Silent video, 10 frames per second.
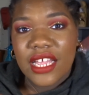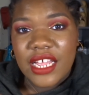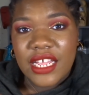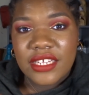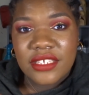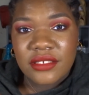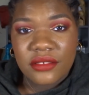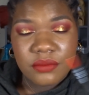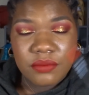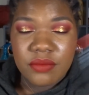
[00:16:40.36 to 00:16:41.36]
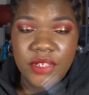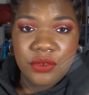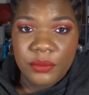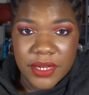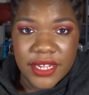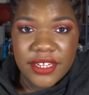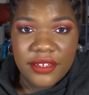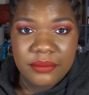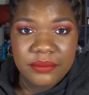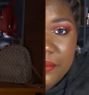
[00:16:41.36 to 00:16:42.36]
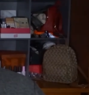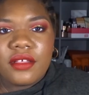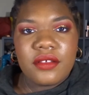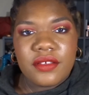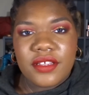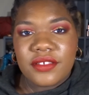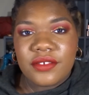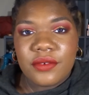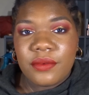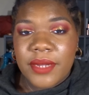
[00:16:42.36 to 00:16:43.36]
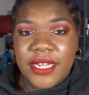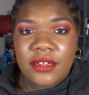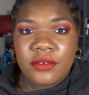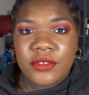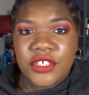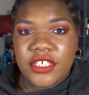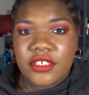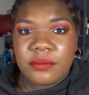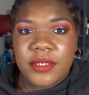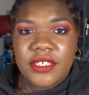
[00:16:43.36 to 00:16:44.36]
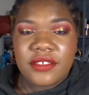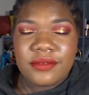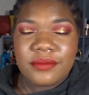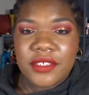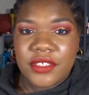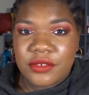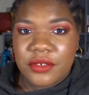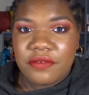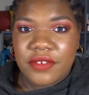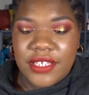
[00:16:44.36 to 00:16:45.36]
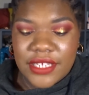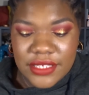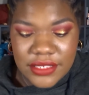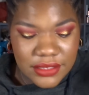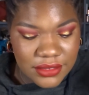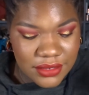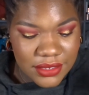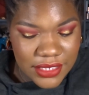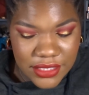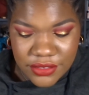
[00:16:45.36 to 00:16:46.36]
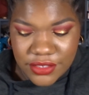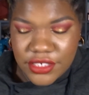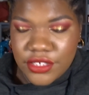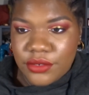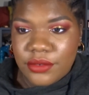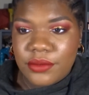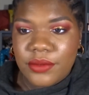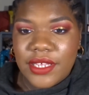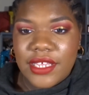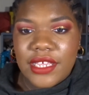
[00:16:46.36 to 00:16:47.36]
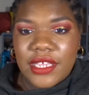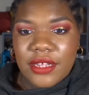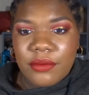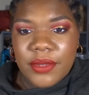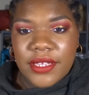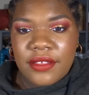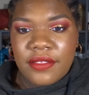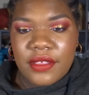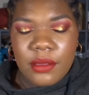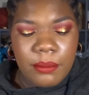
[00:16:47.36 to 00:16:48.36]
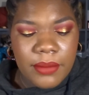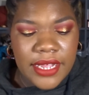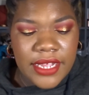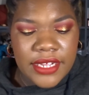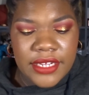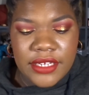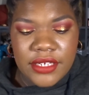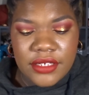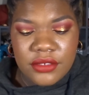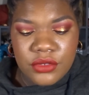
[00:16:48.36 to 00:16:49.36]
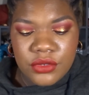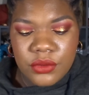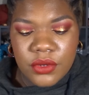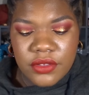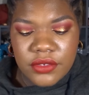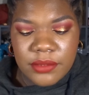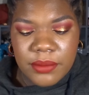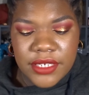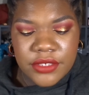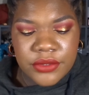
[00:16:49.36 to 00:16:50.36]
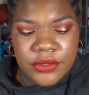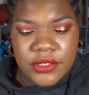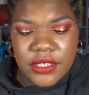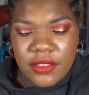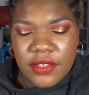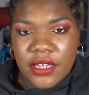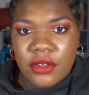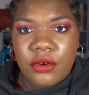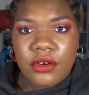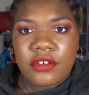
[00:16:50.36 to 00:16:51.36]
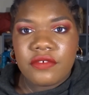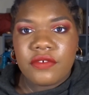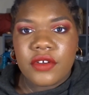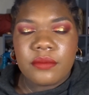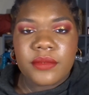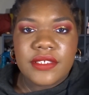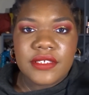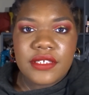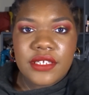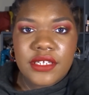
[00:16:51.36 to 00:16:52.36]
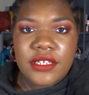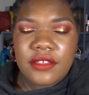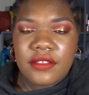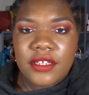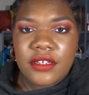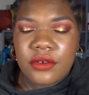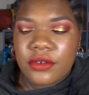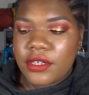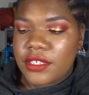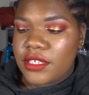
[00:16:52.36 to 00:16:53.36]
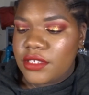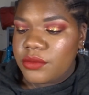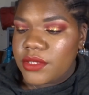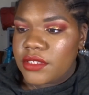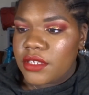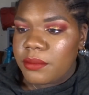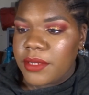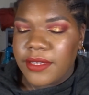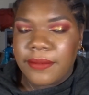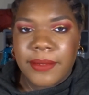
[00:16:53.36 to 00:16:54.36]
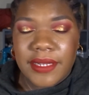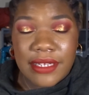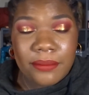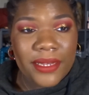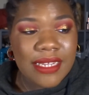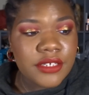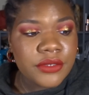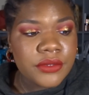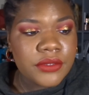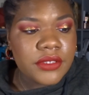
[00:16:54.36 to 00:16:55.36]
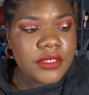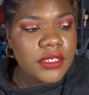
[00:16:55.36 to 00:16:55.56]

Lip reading: I goodbye. Okay, so my angle changed a bit. Sorry for that. Let's continue with my two other lip liners. They are from Sleek. They are the twist up lip liners.